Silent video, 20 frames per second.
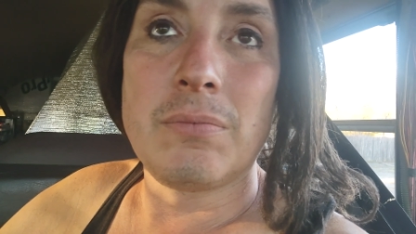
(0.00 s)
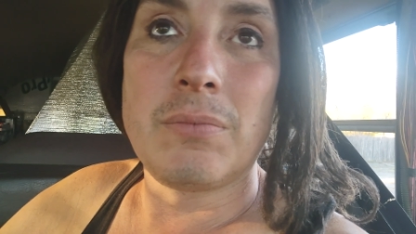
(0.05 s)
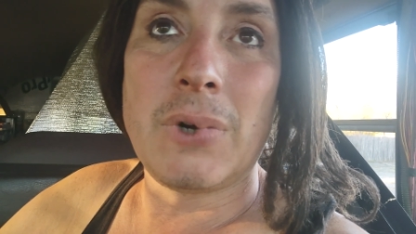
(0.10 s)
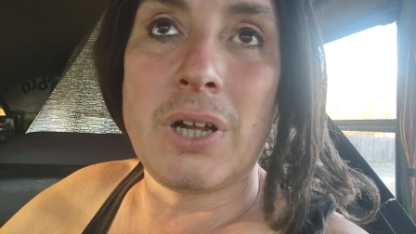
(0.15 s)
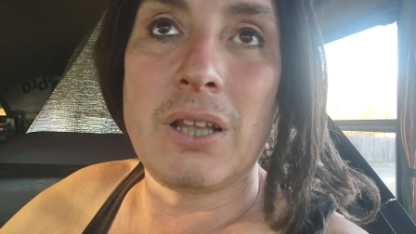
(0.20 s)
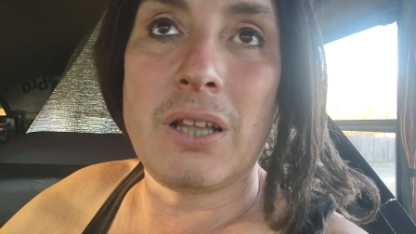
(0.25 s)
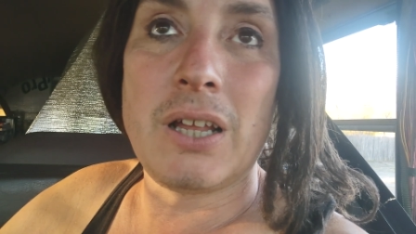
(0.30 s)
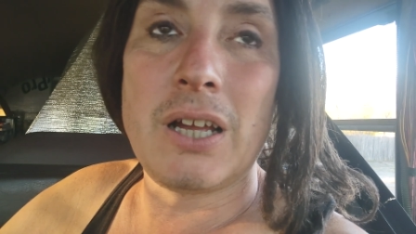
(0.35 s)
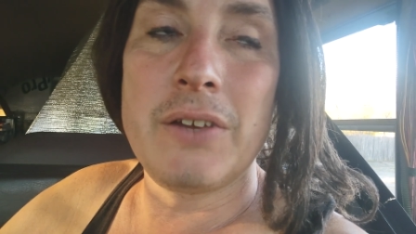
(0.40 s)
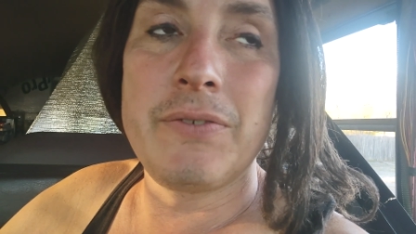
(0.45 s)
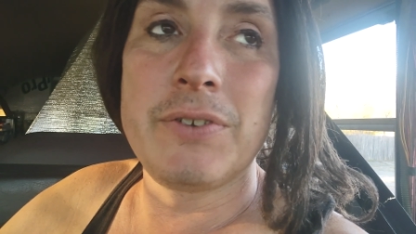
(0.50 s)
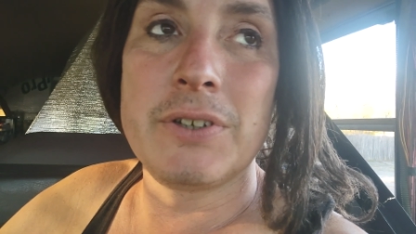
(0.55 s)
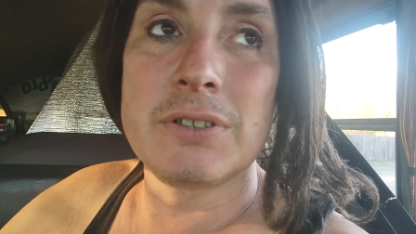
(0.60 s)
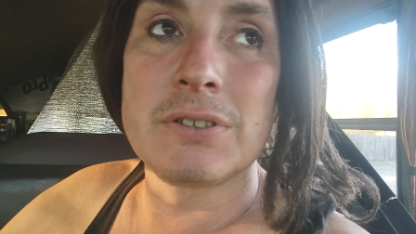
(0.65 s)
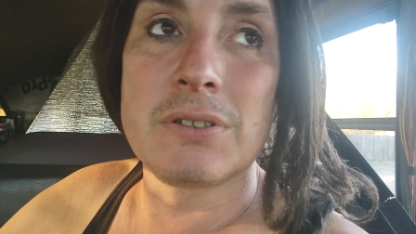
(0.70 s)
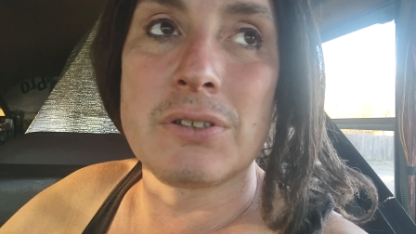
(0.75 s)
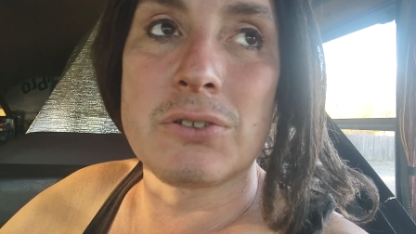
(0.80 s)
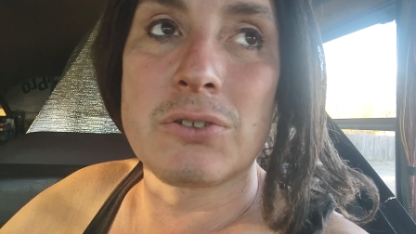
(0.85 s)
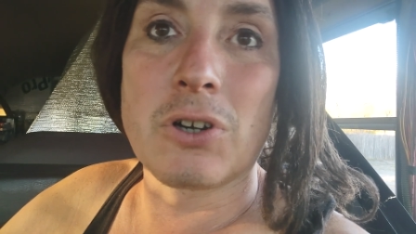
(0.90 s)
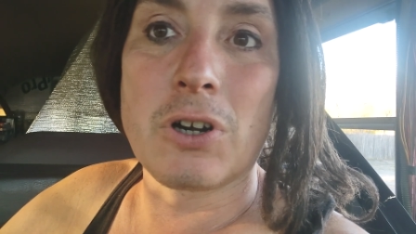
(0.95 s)
my life
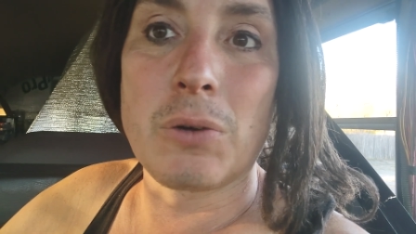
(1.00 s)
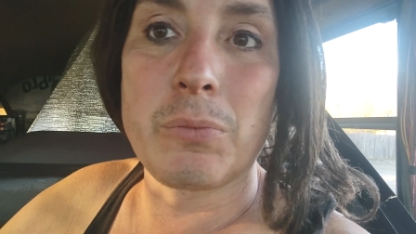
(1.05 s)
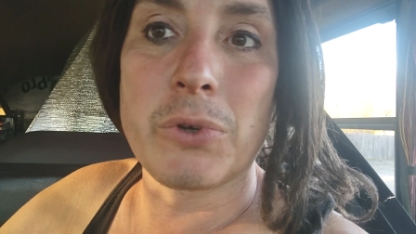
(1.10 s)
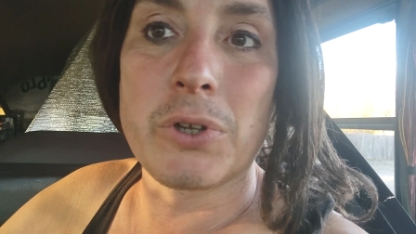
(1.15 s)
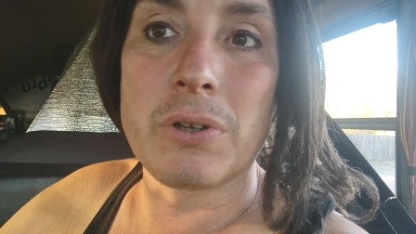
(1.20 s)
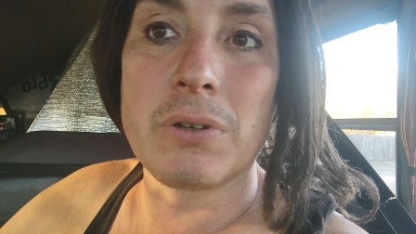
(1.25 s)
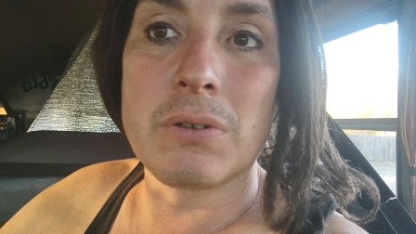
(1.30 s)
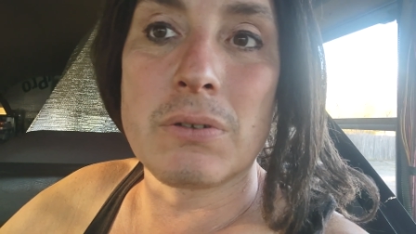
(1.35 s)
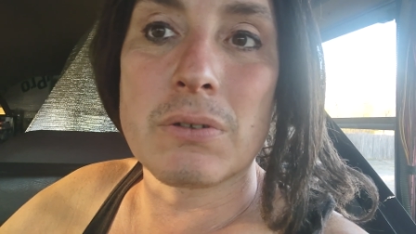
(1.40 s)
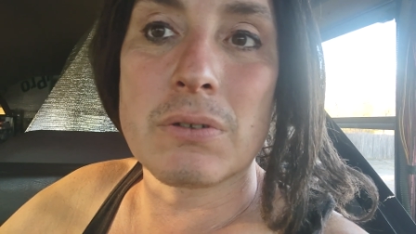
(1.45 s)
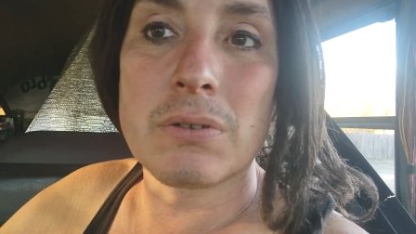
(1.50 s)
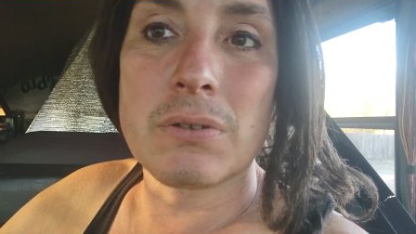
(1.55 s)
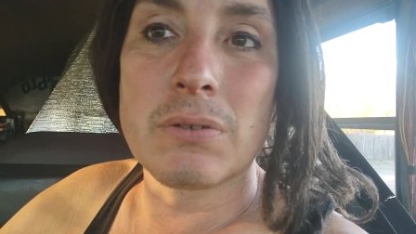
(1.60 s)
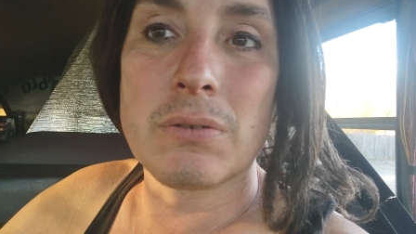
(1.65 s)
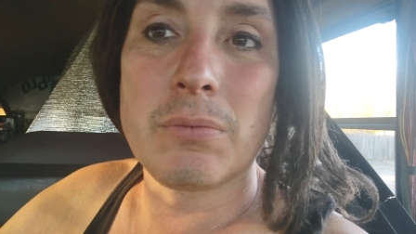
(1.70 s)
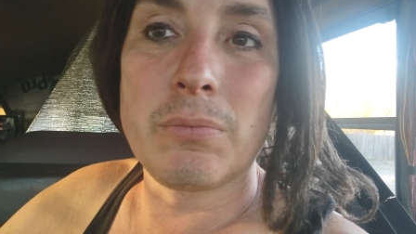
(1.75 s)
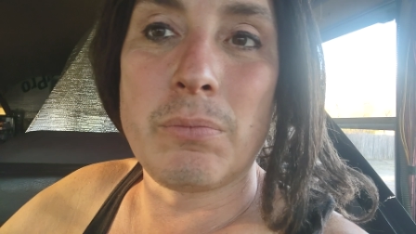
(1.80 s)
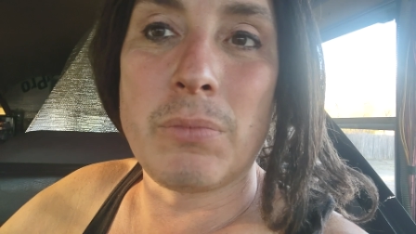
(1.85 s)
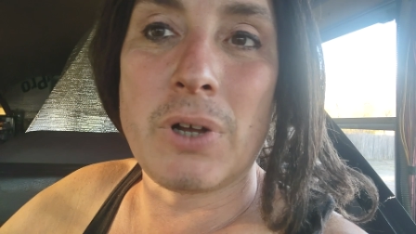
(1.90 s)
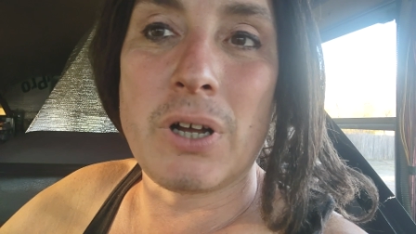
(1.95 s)
is determined
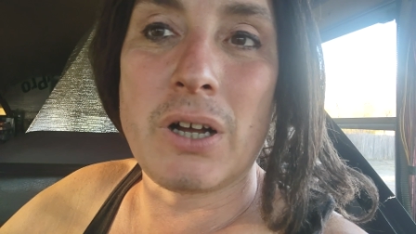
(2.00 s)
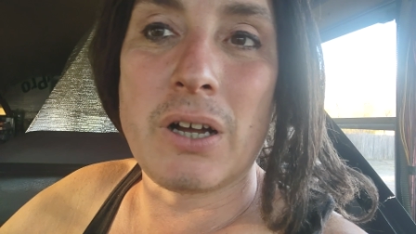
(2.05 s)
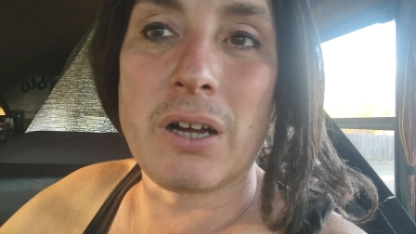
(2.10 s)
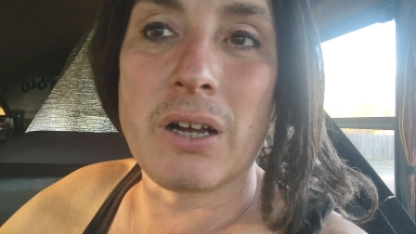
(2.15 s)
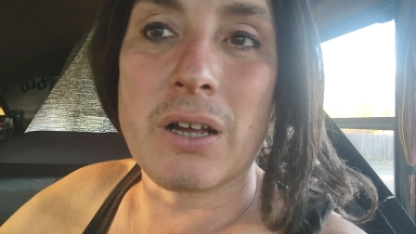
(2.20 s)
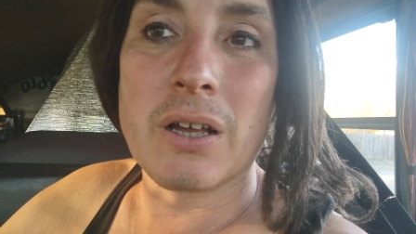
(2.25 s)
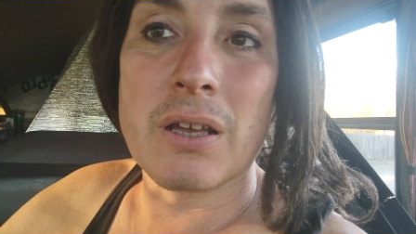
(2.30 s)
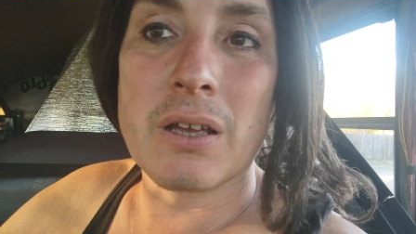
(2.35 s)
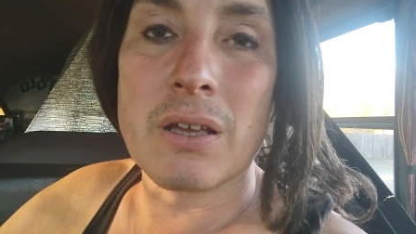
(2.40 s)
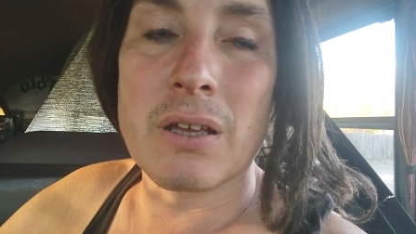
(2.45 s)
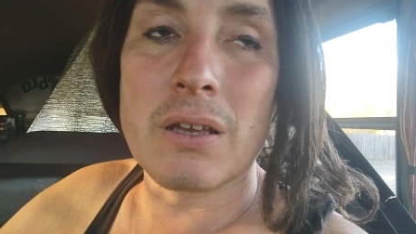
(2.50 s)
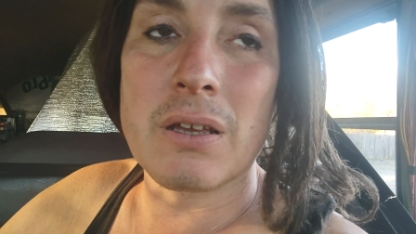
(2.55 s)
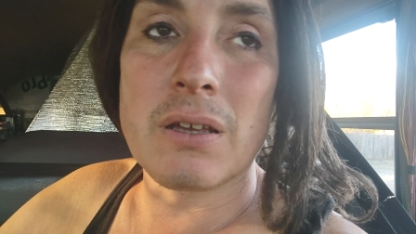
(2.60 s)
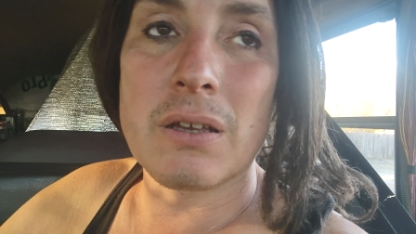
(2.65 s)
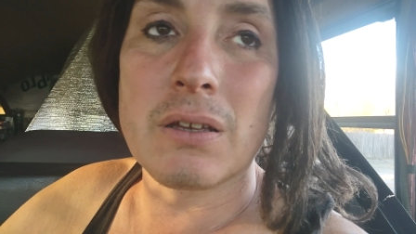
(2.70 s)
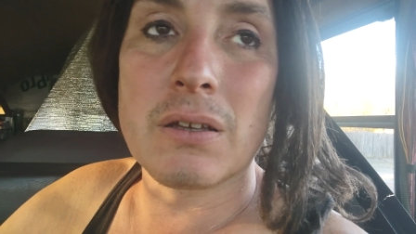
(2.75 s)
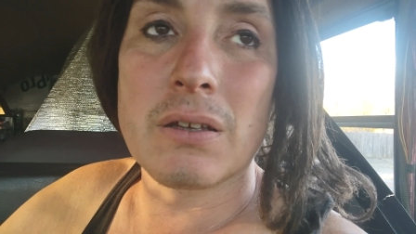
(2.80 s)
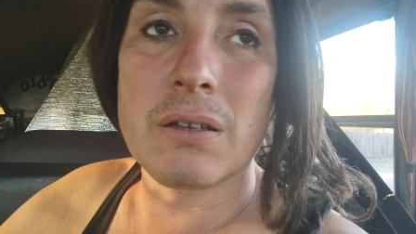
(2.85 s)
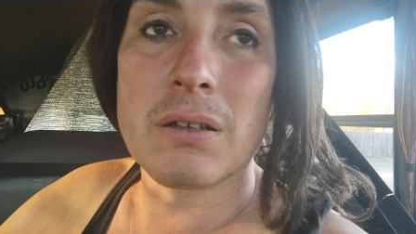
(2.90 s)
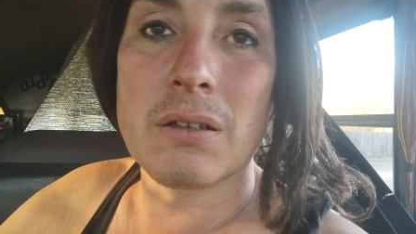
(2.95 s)

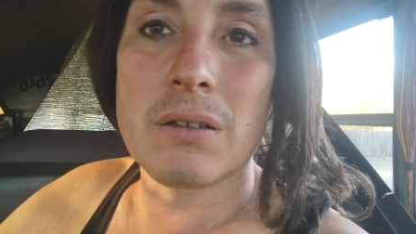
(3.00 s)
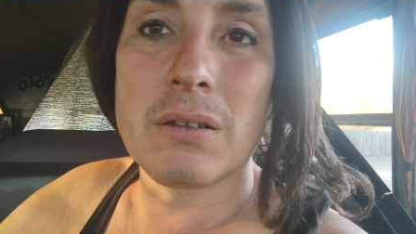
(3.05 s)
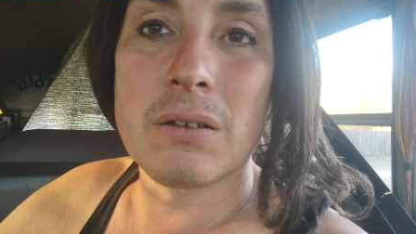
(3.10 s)
by